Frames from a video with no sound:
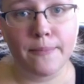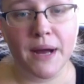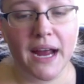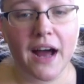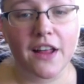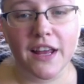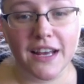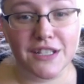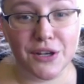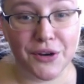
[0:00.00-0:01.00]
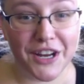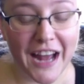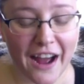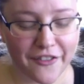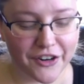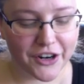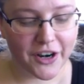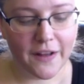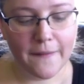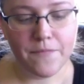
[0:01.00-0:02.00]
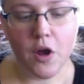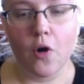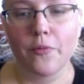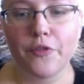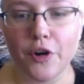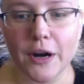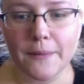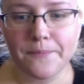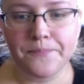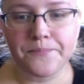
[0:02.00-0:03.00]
my alley as you could ever hope for.